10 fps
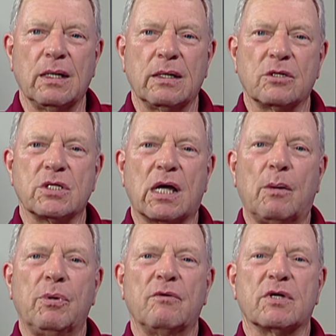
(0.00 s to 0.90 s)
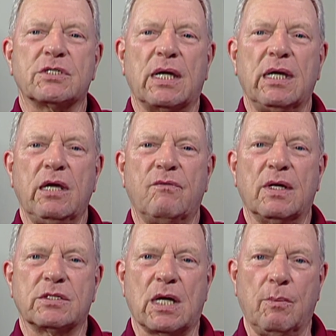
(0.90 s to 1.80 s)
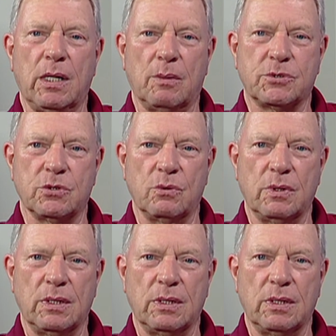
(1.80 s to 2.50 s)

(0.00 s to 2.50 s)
There's a couple of exciting events coming up soon.